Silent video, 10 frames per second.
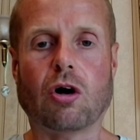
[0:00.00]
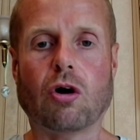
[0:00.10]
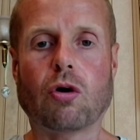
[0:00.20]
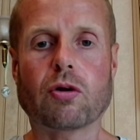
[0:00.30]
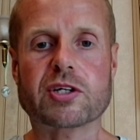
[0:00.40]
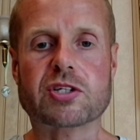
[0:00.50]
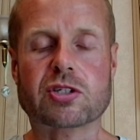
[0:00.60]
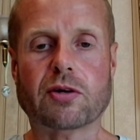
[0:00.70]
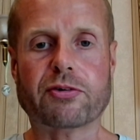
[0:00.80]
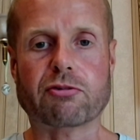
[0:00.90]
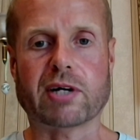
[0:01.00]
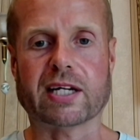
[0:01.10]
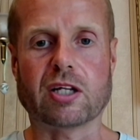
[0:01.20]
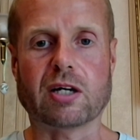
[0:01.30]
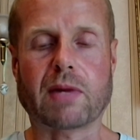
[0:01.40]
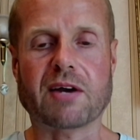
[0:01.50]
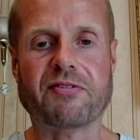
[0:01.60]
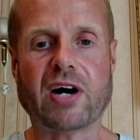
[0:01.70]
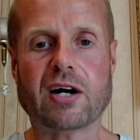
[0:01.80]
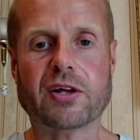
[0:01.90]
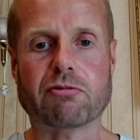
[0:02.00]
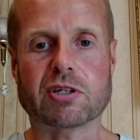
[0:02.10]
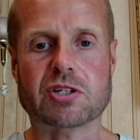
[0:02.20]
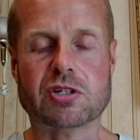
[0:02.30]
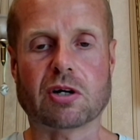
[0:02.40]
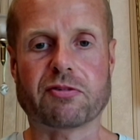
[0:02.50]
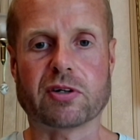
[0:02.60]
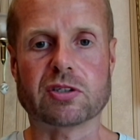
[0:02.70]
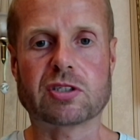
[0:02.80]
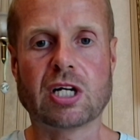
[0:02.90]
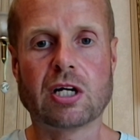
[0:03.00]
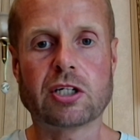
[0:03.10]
all the suffering that my father had suffered